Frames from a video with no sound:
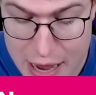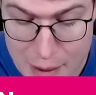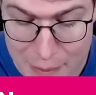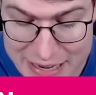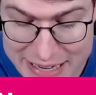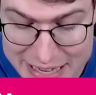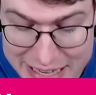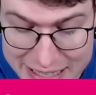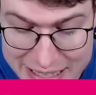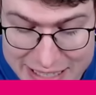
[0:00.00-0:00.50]

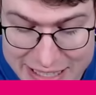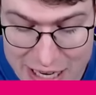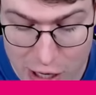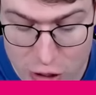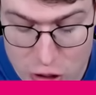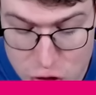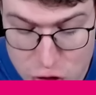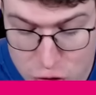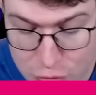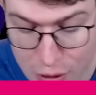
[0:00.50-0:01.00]
but here the
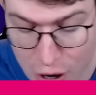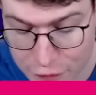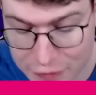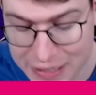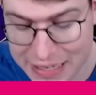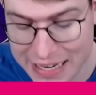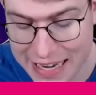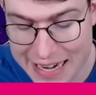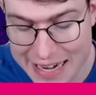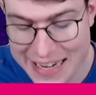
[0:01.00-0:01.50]
tower troop of
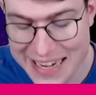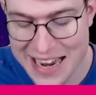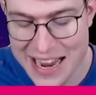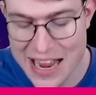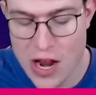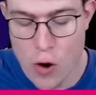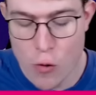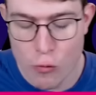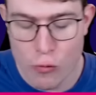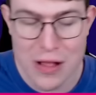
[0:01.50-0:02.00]
the Cannoneer
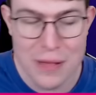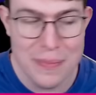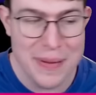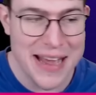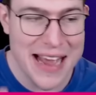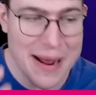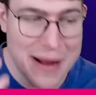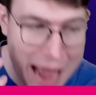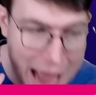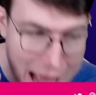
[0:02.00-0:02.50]
will
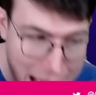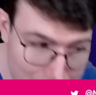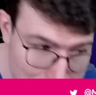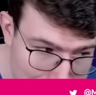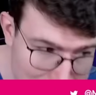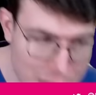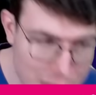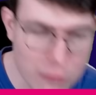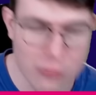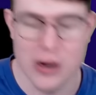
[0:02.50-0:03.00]
be an
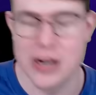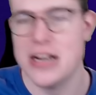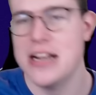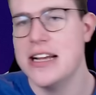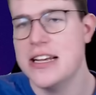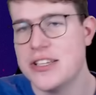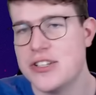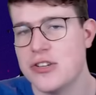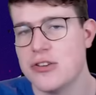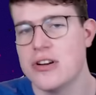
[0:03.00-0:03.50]
epic one.
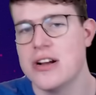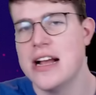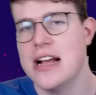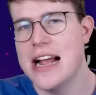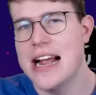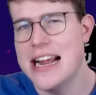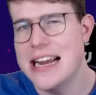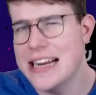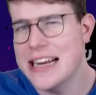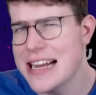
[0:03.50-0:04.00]
So,
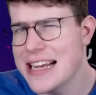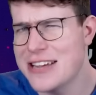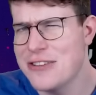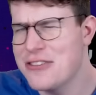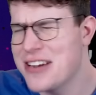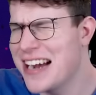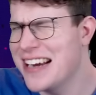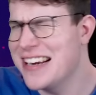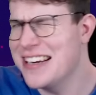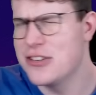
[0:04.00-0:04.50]
like, you
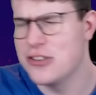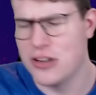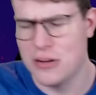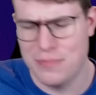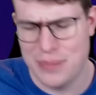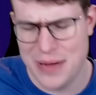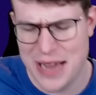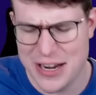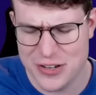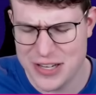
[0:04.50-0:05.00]
kind of need to
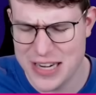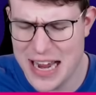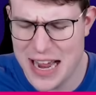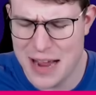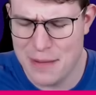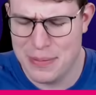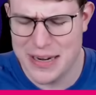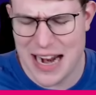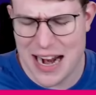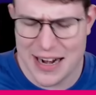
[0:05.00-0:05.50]
compare to an
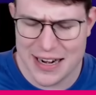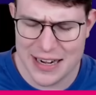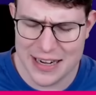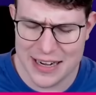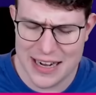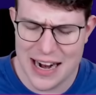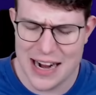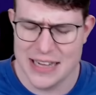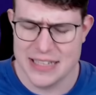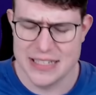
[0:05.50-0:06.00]
epic other
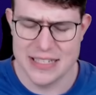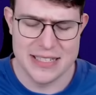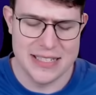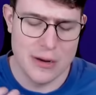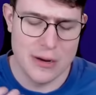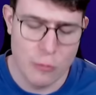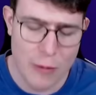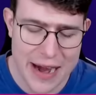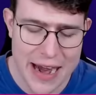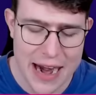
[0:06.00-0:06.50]
card. It's
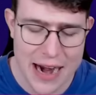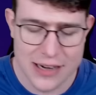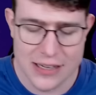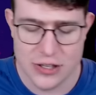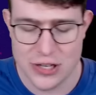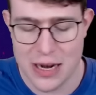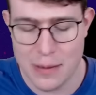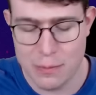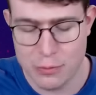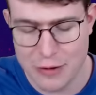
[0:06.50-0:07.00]
like way harder
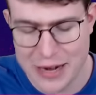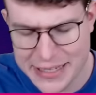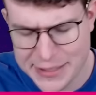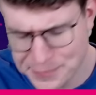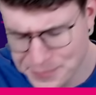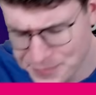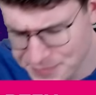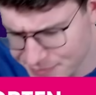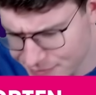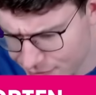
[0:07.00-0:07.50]
to upgrade,
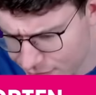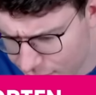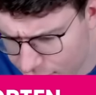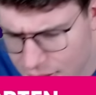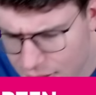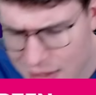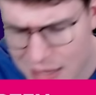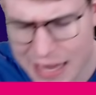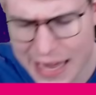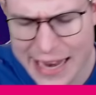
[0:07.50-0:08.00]

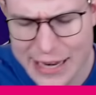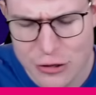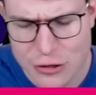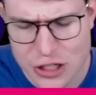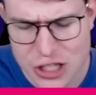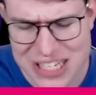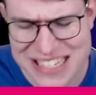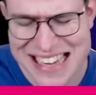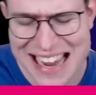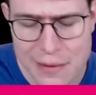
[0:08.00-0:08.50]
and you're
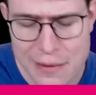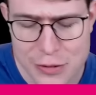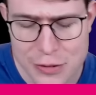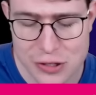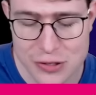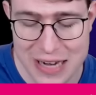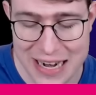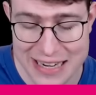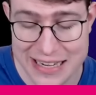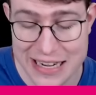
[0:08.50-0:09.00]
just able
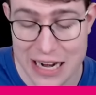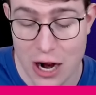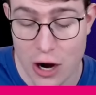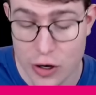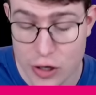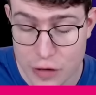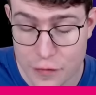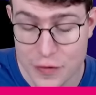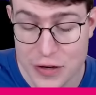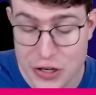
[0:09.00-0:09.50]
to get it
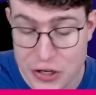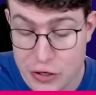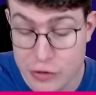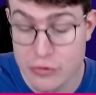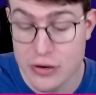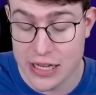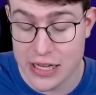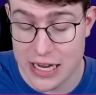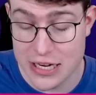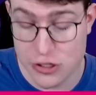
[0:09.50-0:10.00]
out of a new
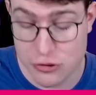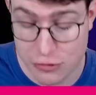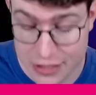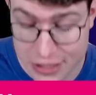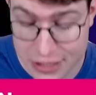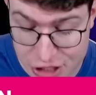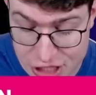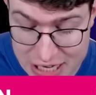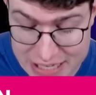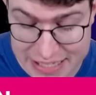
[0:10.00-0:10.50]
Clash Royale
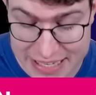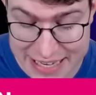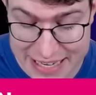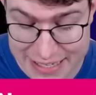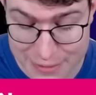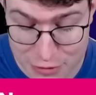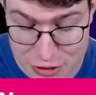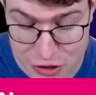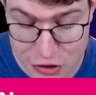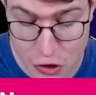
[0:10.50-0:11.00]
chest, as
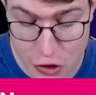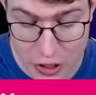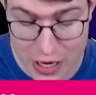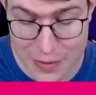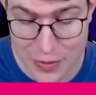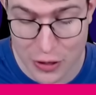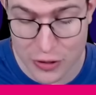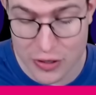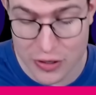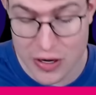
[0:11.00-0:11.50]
I was talking
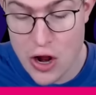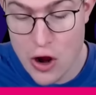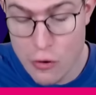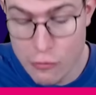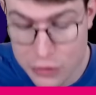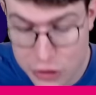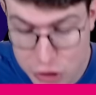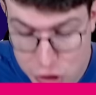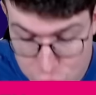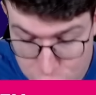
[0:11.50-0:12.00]
about,
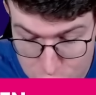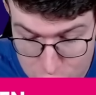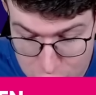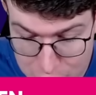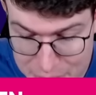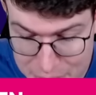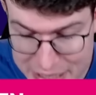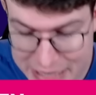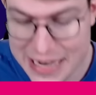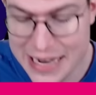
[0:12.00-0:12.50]
which will
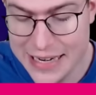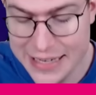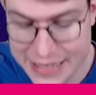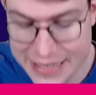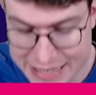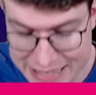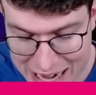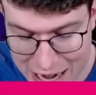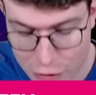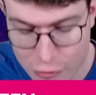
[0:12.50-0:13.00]
be the
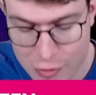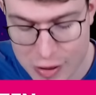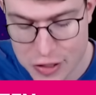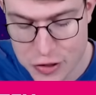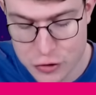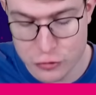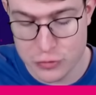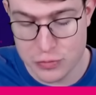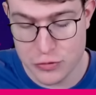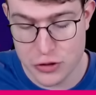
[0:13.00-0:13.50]
Tower
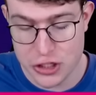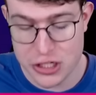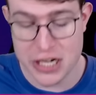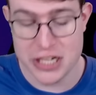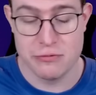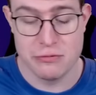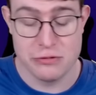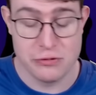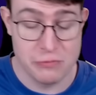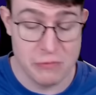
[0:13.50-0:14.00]
Troop
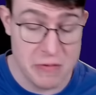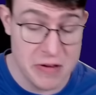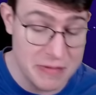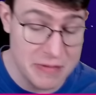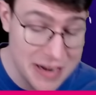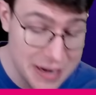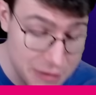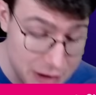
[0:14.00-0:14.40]
chest, which will be like